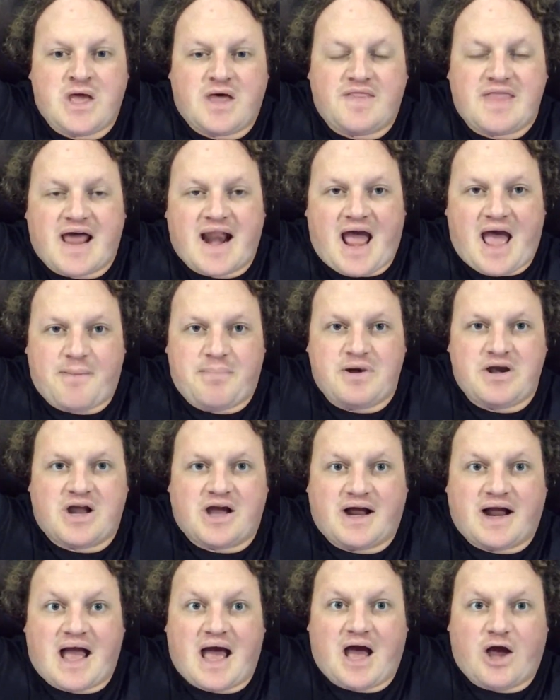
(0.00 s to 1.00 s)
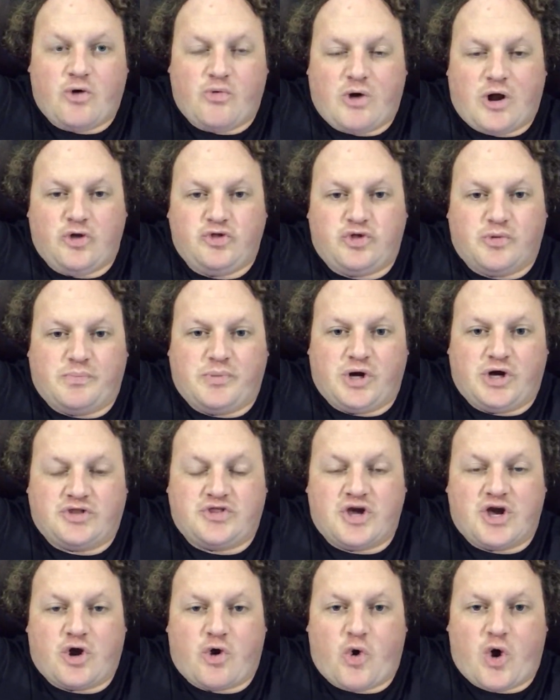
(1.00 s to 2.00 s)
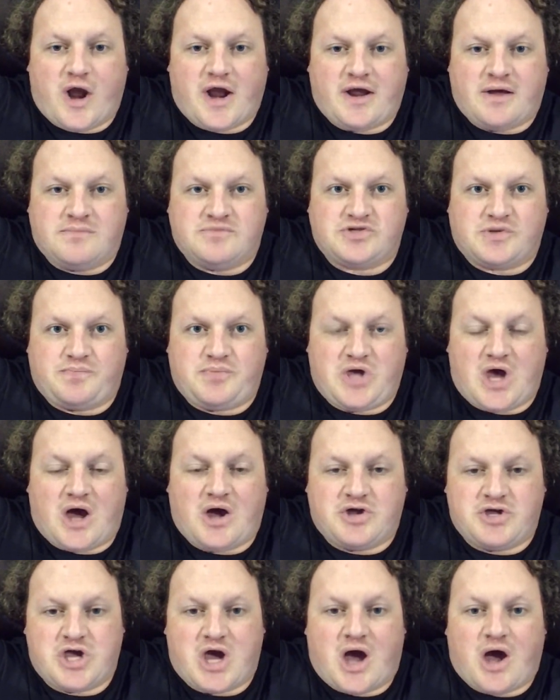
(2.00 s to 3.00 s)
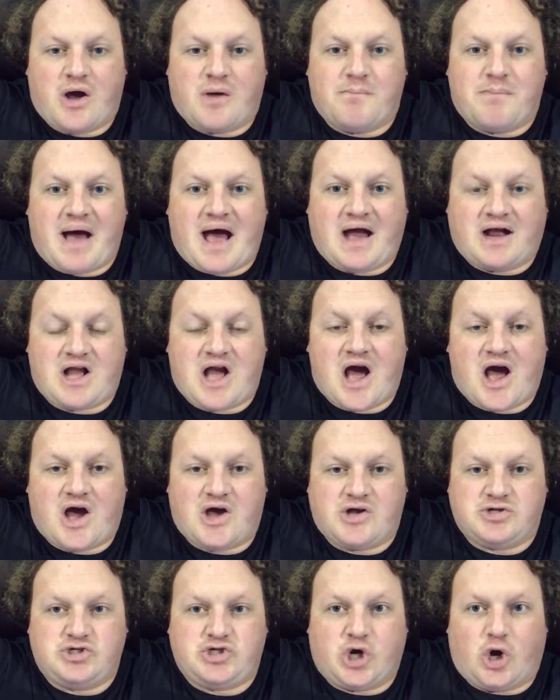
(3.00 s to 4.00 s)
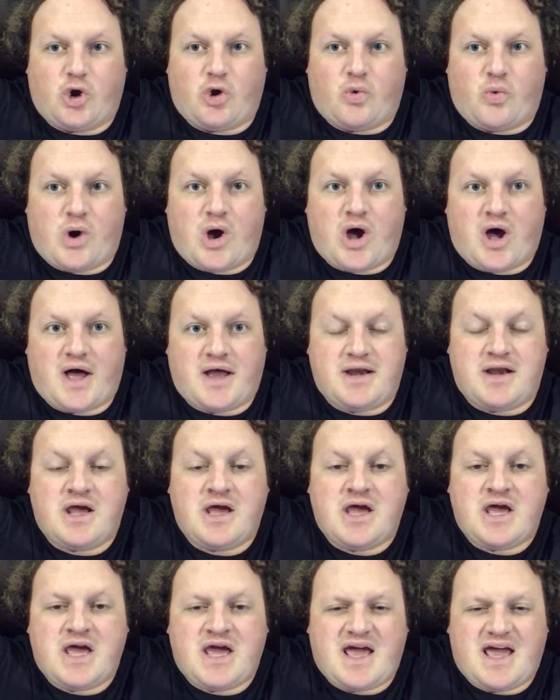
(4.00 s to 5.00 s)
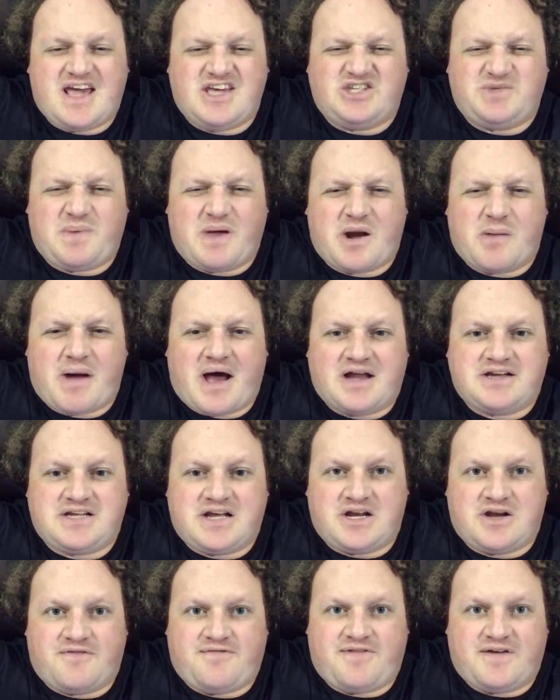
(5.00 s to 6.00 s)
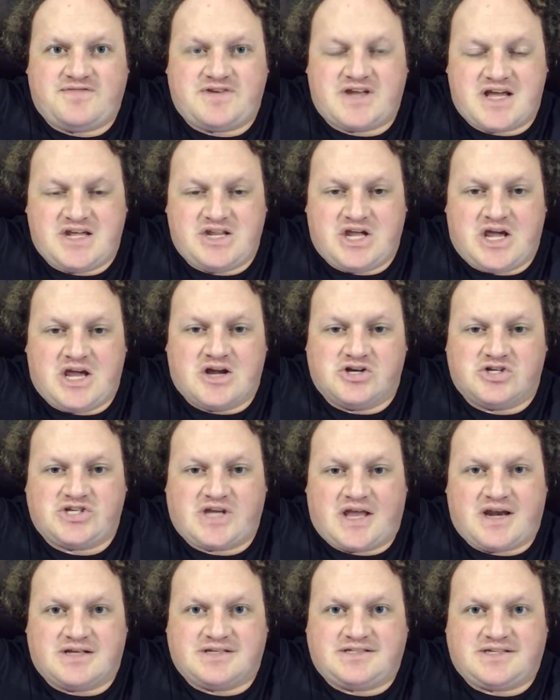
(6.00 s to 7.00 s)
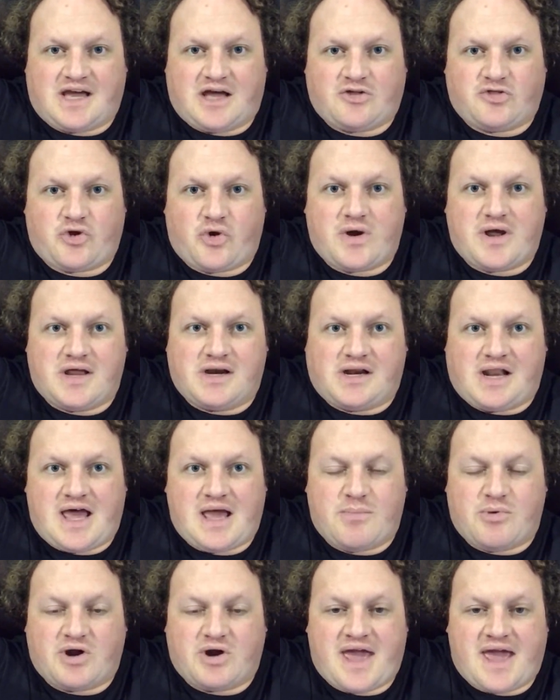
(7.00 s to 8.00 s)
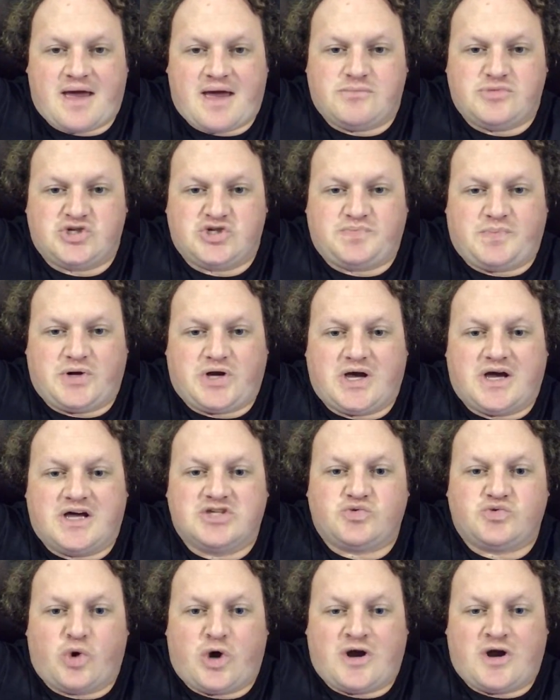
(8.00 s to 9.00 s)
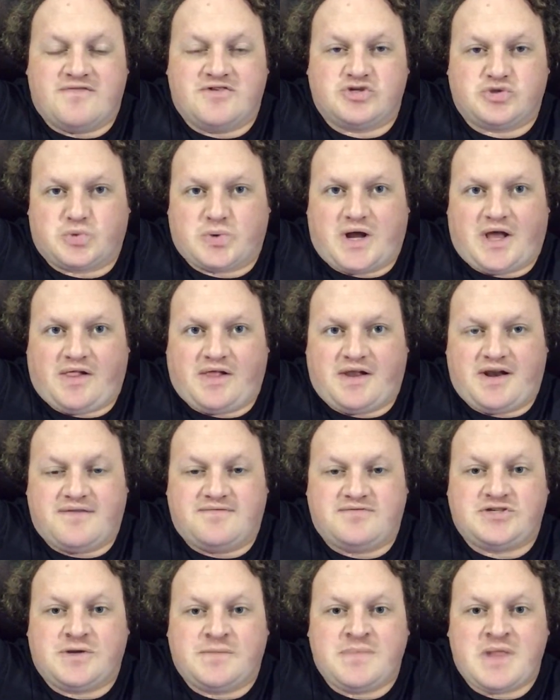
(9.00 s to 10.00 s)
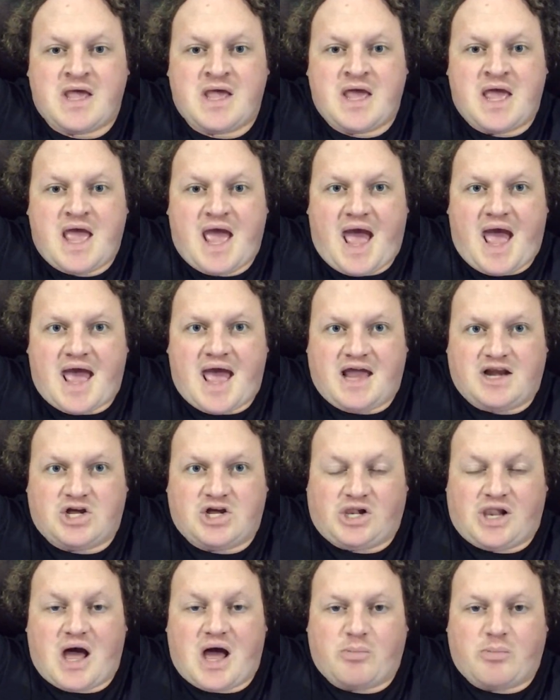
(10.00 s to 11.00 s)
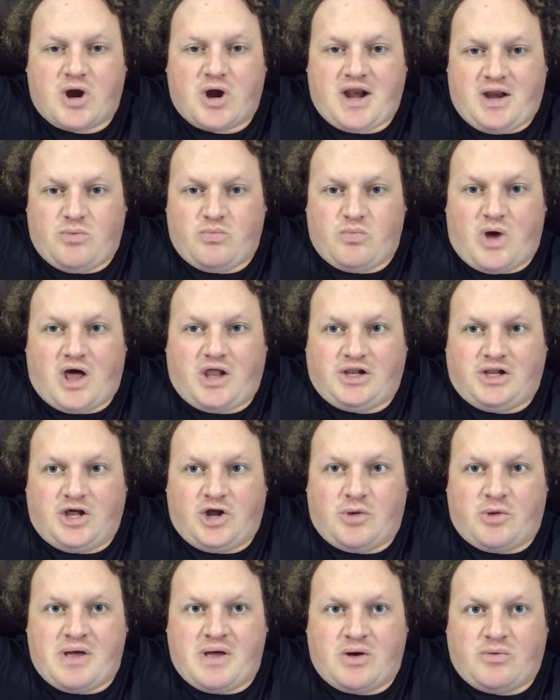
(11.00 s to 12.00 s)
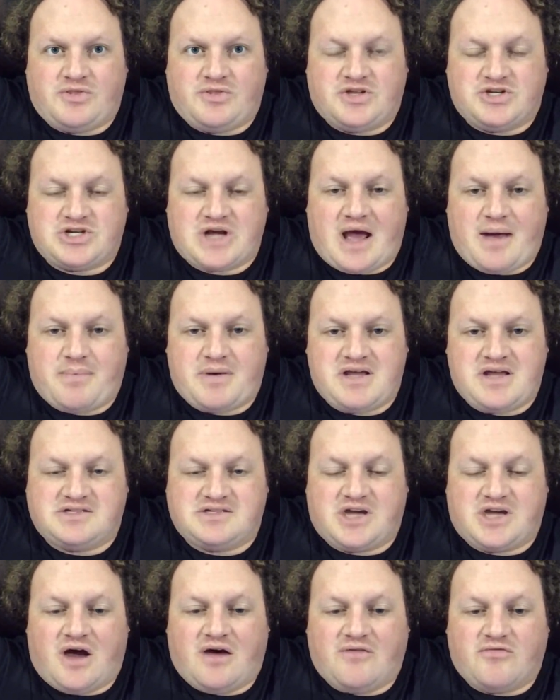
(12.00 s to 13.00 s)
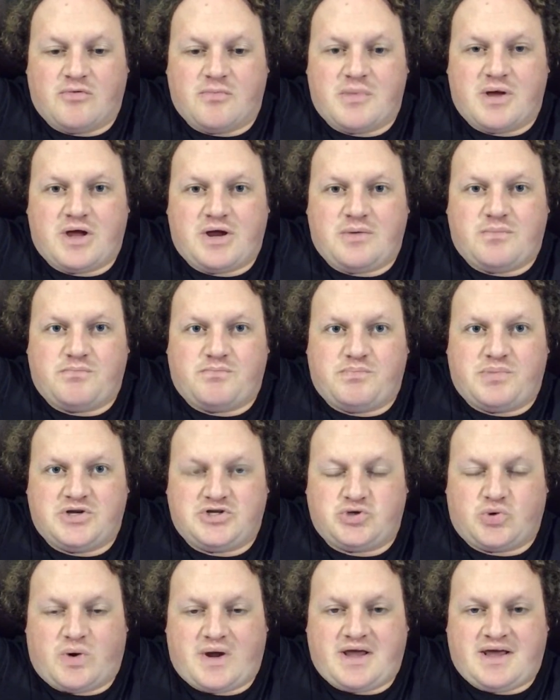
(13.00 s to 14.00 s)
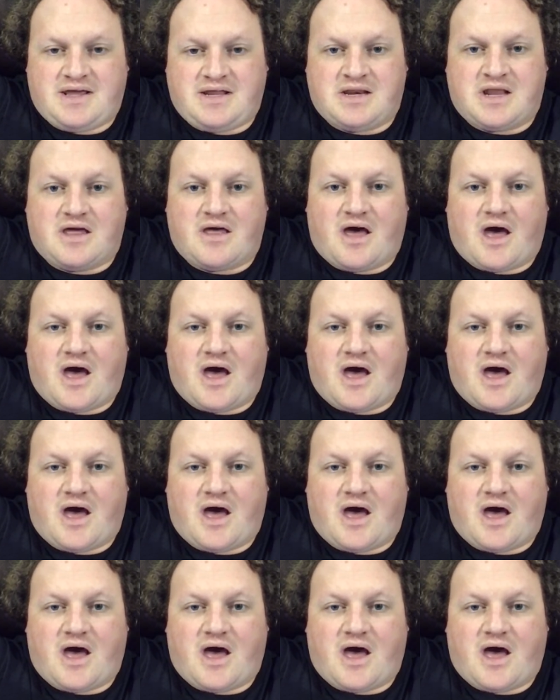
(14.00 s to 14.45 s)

That happened to a guy who wrote the book, The Aquariums of Pyongyang, by Kang Chol-won. He spent about 10 to 15 years in a South Korean labor camp just because one of his relatives had collaborated a little bit with the Japanese government between,